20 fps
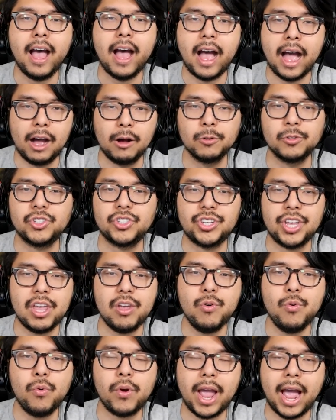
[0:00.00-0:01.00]
I'll see
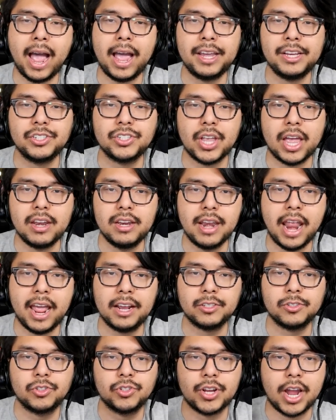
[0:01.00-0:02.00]
you guys
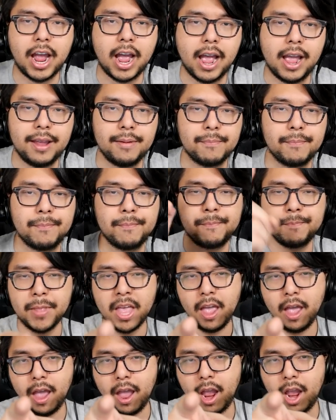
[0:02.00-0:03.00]
next time.
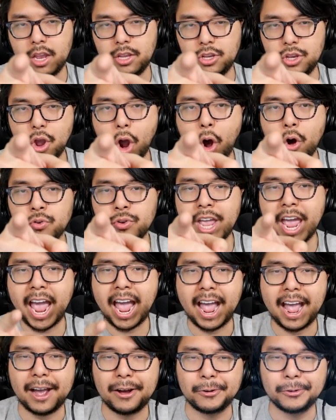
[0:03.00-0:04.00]
Yong
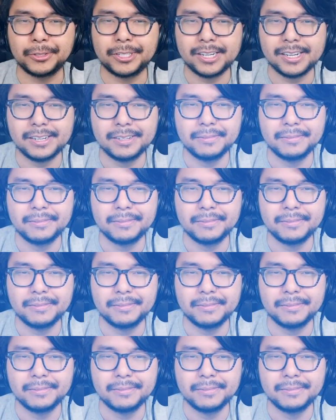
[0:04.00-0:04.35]
out.